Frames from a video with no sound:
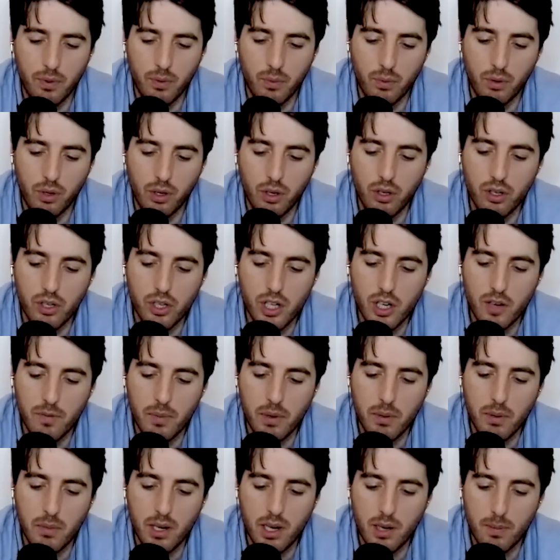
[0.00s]
couldn't she have
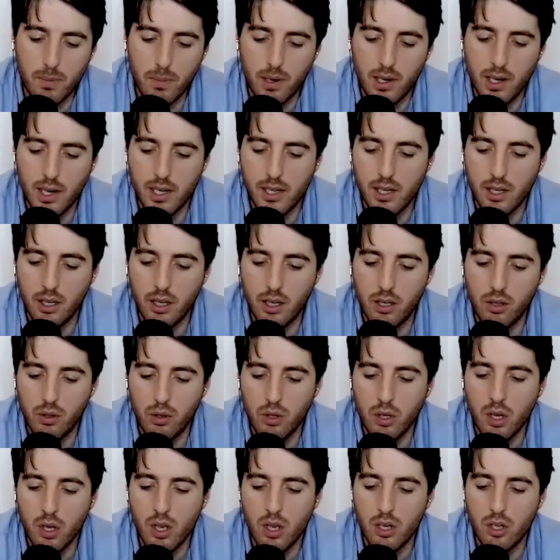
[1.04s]
been manipulating you?
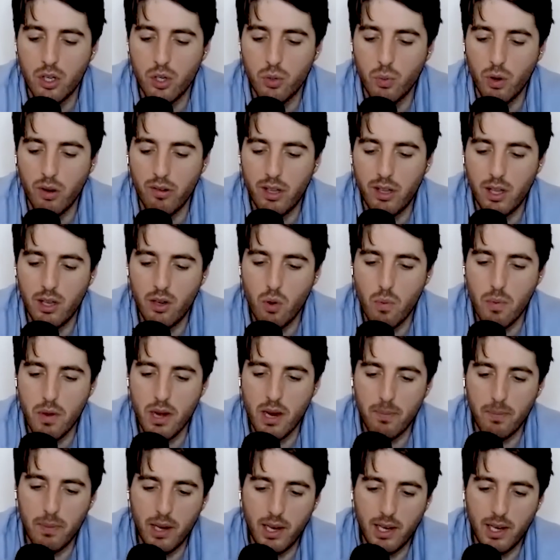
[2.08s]
Do you worry that you're
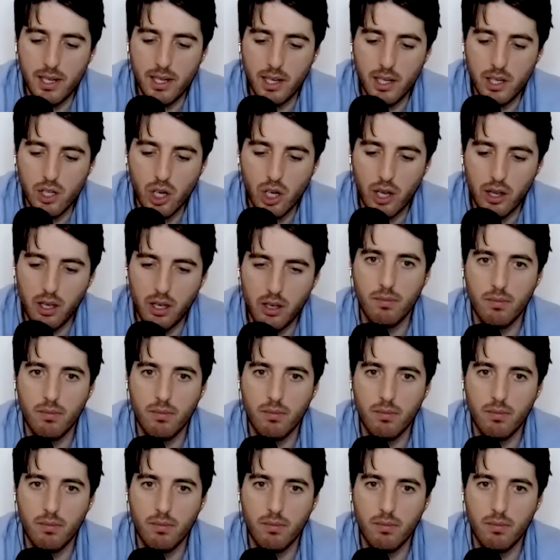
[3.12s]
manipulating each other?